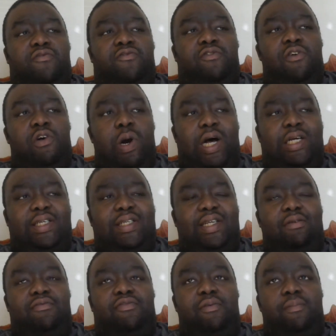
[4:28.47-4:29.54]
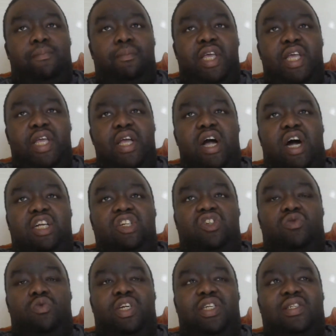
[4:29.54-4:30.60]
for us and for me, I
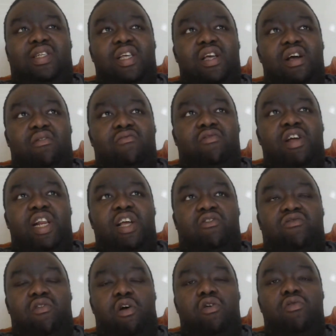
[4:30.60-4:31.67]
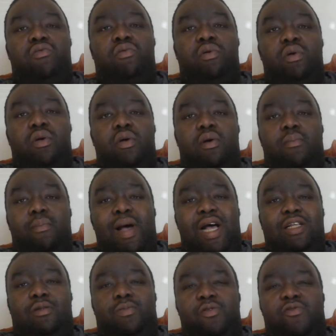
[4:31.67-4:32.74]
just want to see a really grown
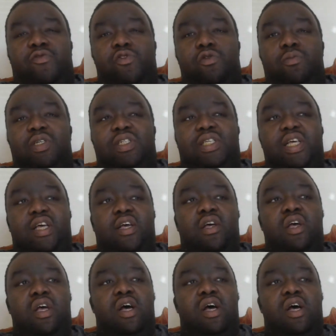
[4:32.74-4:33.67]
man's performance here.